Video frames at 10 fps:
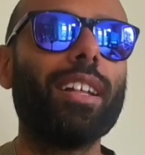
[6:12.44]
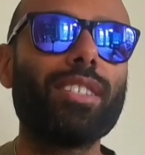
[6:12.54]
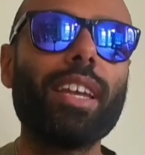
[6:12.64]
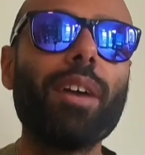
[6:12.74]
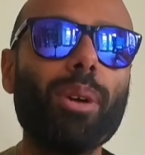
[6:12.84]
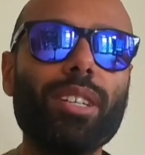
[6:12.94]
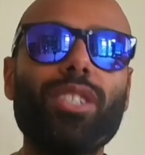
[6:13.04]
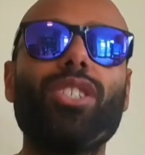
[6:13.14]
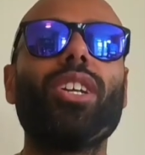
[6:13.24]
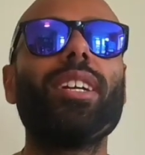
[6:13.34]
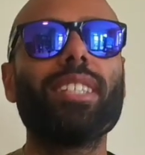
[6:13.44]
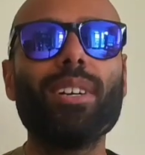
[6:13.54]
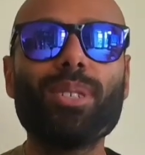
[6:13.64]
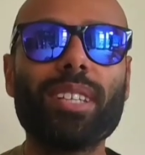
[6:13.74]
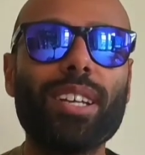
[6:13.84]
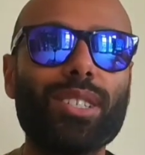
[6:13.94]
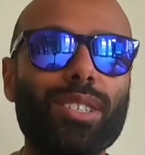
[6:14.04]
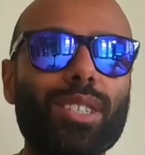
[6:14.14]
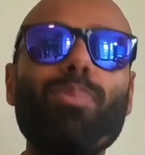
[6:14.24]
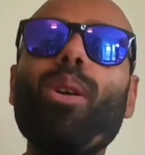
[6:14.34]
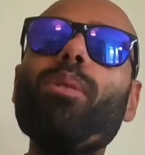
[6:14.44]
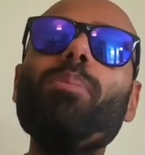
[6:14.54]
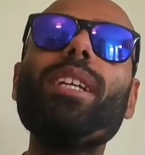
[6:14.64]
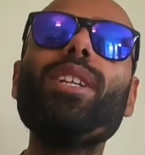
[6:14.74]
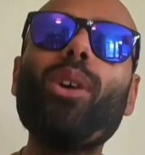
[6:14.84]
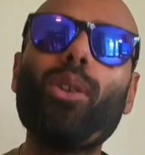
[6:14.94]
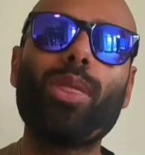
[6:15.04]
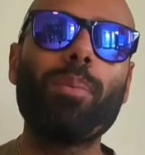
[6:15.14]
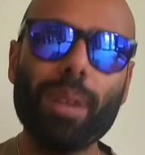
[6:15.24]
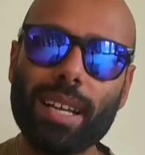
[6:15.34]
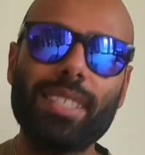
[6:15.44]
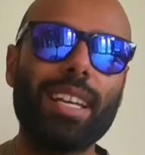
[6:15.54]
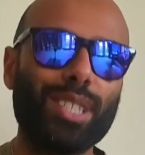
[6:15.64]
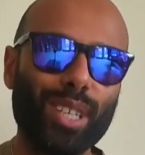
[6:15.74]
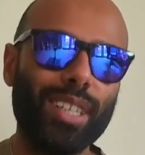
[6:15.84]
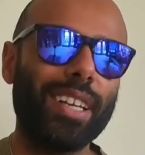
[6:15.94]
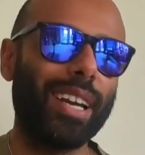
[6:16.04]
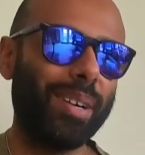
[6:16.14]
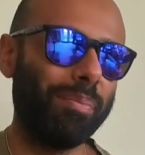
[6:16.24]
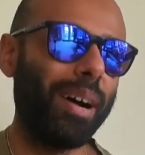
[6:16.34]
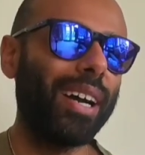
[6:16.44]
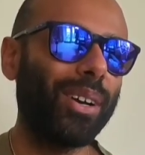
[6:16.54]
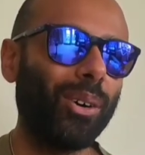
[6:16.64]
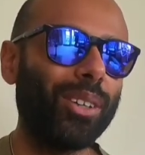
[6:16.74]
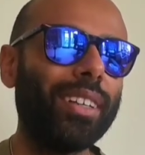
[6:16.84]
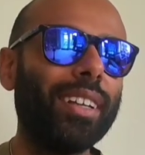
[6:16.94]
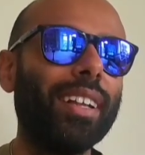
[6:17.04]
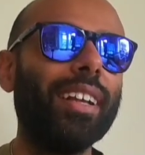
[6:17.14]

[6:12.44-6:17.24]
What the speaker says: And so yeah, went to Jullian's hill sessions. Probably not the best session to come back on.